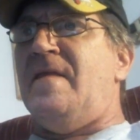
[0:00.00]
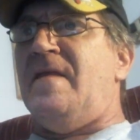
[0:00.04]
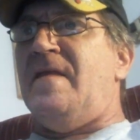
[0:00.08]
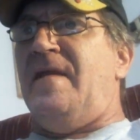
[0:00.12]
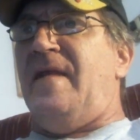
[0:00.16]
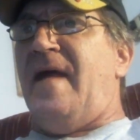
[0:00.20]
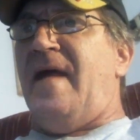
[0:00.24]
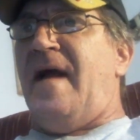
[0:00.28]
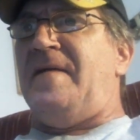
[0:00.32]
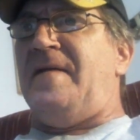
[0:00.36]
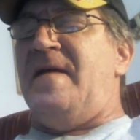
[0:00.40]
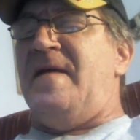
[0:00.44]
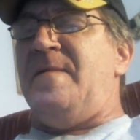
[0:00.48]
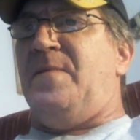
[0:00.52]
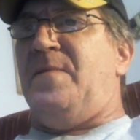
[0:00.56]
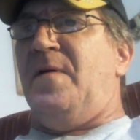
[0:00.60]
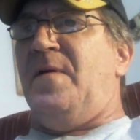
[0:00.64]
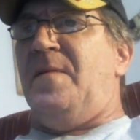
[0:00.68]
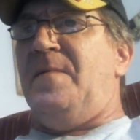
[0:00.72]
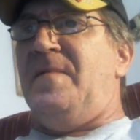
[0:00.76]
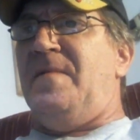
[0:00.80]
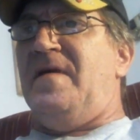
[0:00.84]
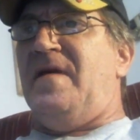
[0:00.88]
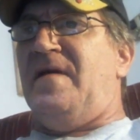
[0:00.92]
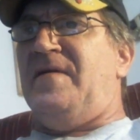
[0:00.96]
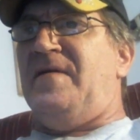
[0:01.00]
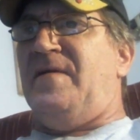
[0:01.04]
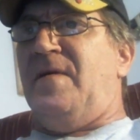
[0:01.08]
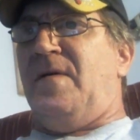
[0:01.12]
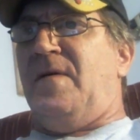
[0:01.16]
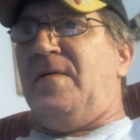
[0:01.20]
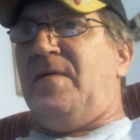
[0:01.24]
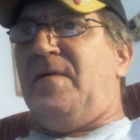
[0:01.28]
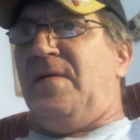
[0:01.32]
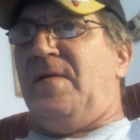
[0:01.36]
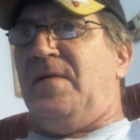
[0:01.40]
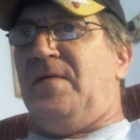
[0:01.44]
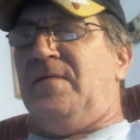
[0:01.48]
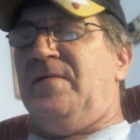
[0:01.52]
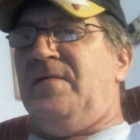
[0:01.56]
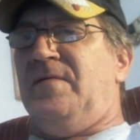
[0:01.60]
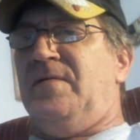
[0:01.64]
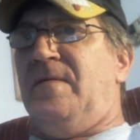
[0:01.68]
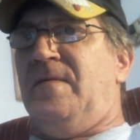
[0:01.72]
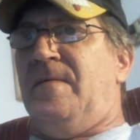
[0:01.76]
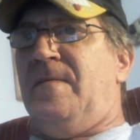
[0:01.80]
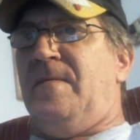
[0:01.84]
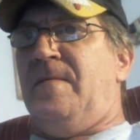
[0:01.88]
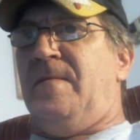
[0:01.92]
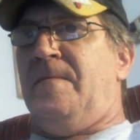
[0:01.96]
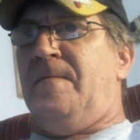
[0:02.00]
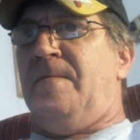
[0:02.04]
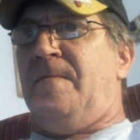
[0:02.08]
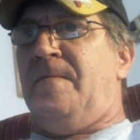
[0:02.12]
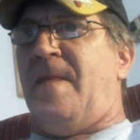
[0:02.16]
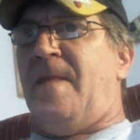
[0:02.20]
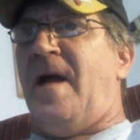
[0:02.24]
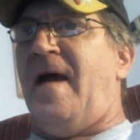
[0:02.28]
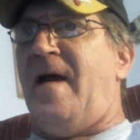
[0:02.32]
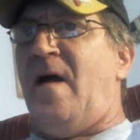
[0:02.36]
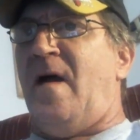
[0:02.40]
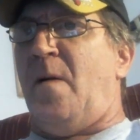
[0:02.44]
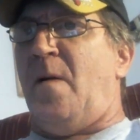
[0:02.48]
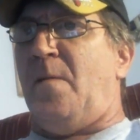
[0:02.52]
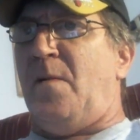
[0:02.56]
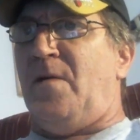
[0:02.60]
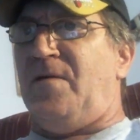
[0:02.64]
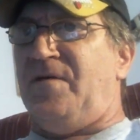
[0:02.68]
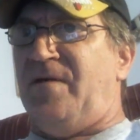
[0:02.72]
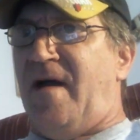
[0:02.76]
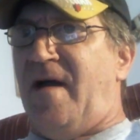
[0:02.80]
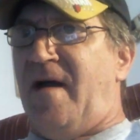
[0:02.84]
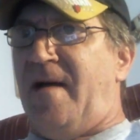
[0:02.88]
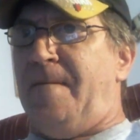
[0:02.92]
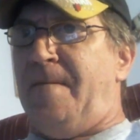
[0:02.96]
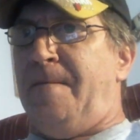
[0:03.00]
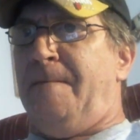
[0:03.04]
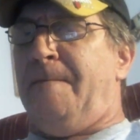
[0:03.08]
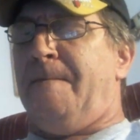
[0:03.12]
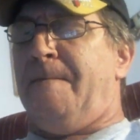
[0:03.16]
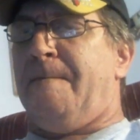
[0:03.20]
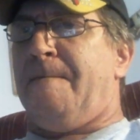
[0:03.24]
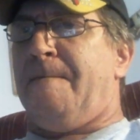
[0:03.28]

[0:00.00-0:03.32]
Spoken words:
The night he put me in a chokehold, I almost died.